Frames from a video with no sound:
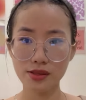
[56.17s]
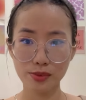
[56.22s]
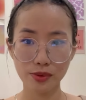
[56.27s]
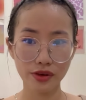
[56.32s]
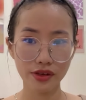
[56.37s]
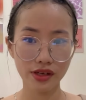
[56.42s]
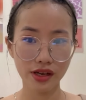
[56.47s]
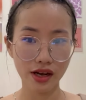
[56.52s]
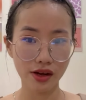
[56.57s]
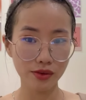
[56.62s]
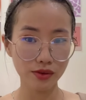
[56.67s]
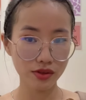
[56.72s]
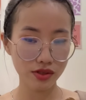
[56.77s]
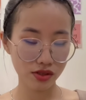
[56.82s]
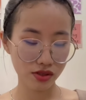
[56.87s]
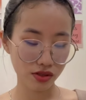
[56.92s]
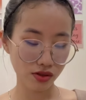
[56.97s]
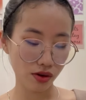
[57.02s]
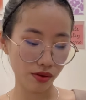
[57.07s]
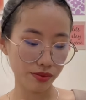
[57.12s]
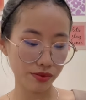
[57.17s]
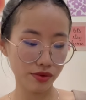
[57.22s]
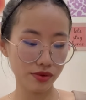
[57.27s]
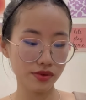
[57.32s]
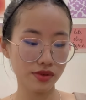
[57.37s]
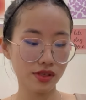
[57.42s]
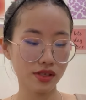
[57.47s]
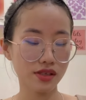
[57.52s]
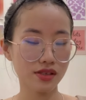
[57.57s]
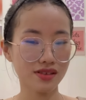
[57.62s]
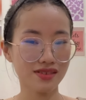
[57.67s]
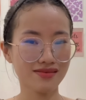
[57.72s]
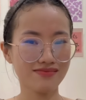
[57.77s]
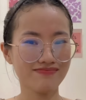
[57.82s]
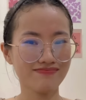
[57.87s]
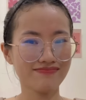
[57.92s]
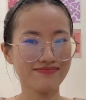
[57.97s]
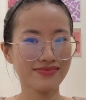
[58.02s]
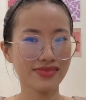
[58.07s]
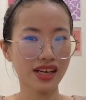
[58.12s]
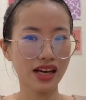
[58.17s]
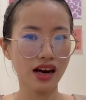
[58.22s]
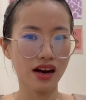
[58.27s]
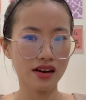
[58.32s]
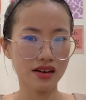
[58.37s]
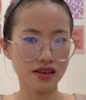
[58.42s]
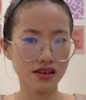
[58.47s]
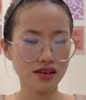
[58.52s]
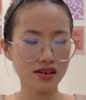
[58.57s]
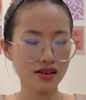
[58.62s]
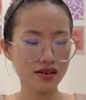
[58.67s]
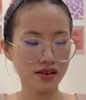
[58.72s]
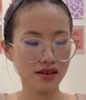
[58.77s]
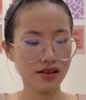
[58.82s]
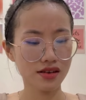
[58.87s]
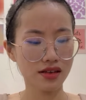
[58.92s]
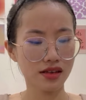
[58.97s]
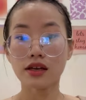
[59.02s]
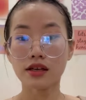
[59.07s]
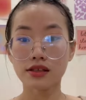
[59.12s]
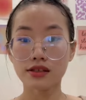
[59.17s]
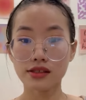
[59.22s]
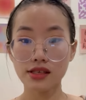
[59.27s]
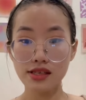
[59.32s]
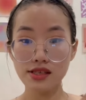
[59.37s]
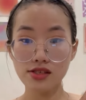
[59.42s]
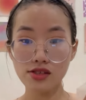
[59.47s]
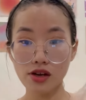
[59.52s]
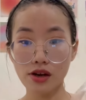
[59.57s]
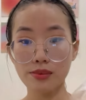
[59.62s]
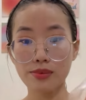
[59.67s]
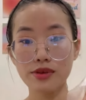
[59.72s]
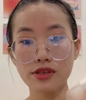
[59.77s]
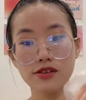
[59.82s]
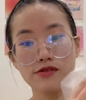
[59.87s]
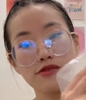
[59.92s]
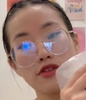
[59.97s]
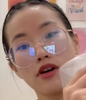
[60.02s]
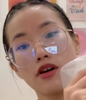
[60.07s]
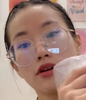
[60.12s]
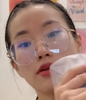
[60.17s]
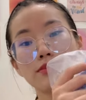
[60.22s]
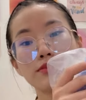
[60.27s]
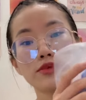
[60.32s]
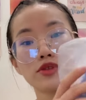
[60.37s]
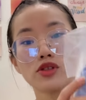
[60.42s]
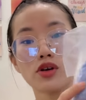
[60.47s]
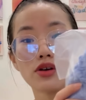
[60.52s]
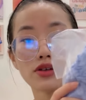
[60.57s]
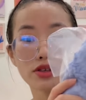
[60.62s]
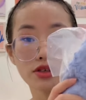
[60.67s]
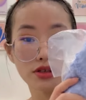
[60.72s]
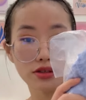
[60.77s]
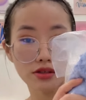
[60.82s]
point, I will stop using the cargo. This top is from Tokyo